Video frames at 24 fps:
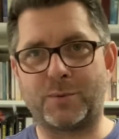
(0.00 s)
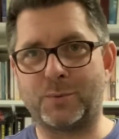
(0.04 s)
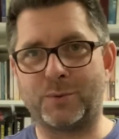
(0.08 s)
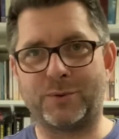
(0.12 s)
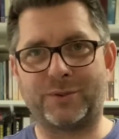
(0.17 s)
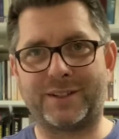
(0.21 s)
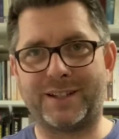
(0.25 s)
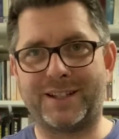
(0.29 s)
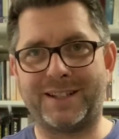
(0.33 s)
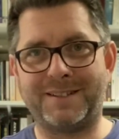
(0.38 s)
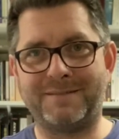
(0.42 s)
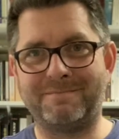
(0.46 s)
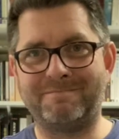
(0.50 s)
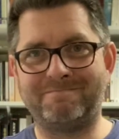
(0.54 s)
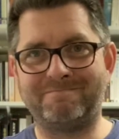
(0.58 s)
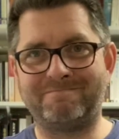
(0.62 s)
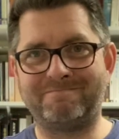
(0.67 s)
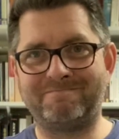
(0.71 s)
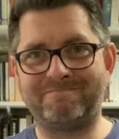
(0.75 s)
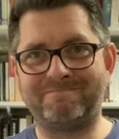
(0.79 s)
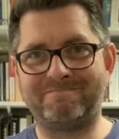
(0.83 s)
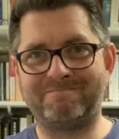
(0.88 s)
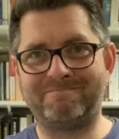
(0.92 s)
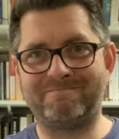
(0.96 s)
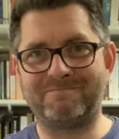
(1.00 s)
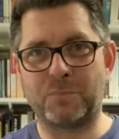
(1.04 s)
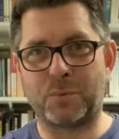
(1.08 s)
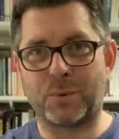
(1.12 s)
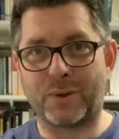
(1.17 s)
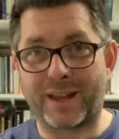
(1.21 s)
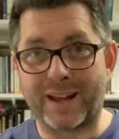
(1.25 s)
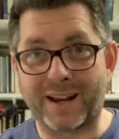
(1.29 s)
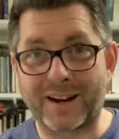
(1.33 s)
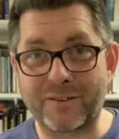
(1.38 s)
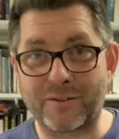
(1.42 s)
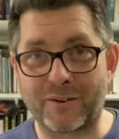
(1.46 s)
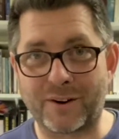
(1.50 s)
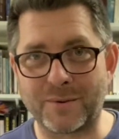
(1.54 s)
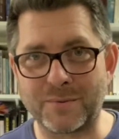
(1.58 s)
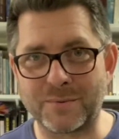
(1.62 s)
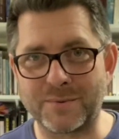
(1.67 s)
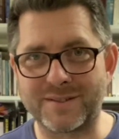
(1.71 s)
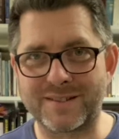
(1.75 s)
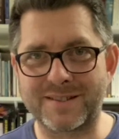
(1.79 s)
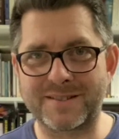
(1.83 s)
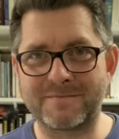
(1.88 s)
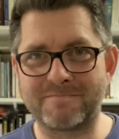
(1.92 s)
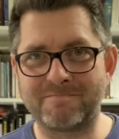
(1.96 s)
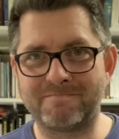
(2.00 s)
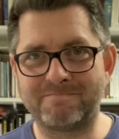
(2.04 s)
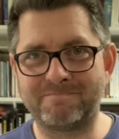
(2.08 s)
won't they, with their crowns.